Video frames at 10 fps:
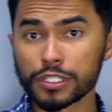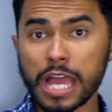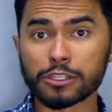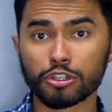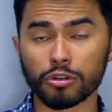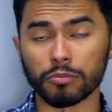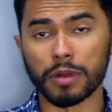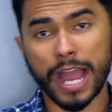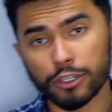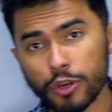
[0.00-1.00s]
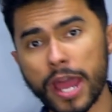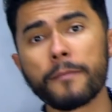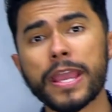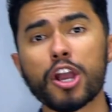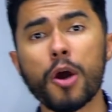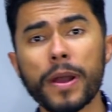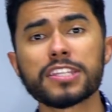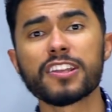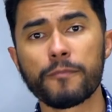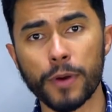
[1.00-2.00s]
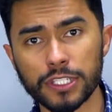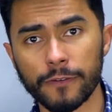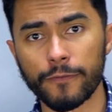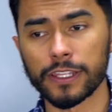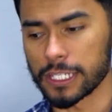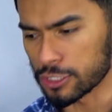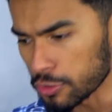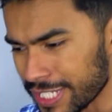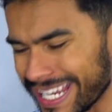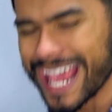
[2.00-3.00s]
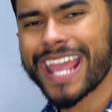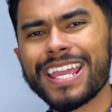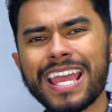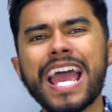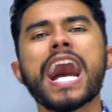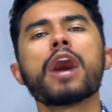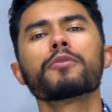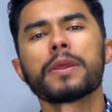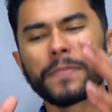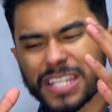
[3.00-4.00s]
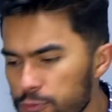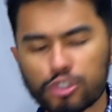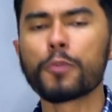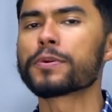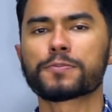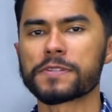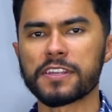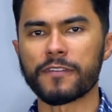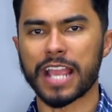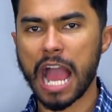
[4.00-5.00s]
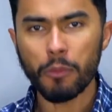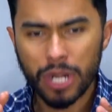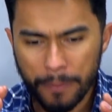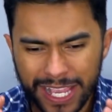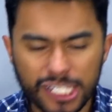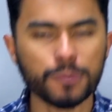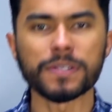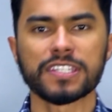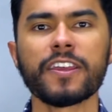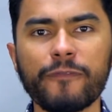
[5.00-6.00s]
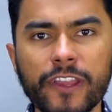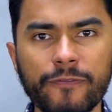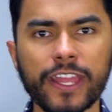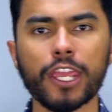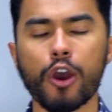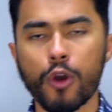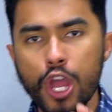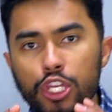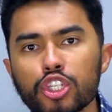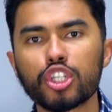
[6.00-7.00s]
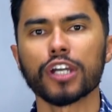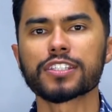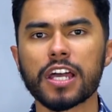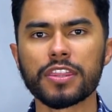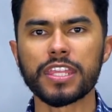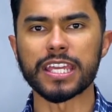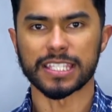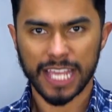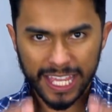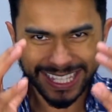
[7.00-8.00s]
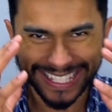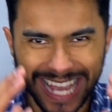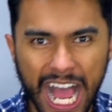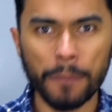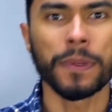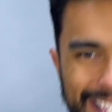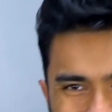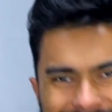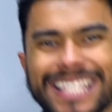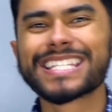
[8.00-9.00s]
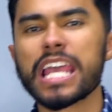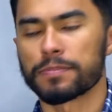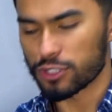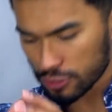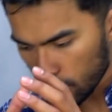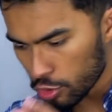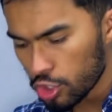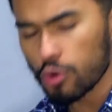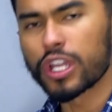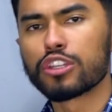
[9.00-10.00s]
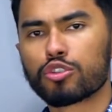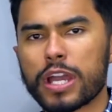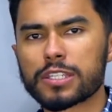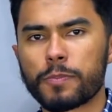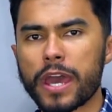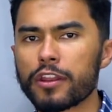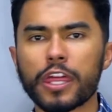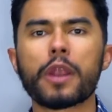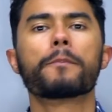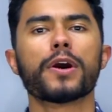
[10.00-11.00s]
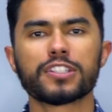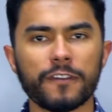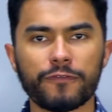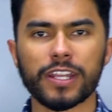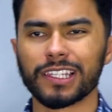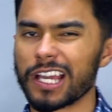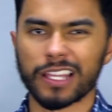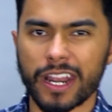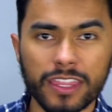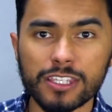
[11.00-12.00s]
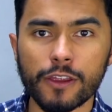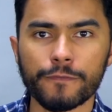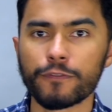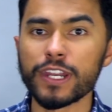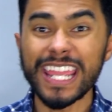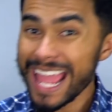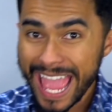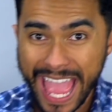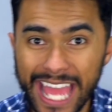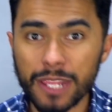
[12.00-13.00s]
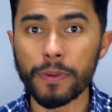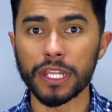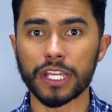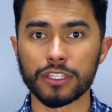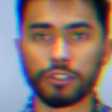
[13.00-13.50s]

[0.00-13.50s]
which is not true. I try to make all my stuff budget friendly. So today, I wanna be super specific. I wanna make a specific video just on this. The top six tips so you can dress better that are budget friendly. A lot of these are free, anybody can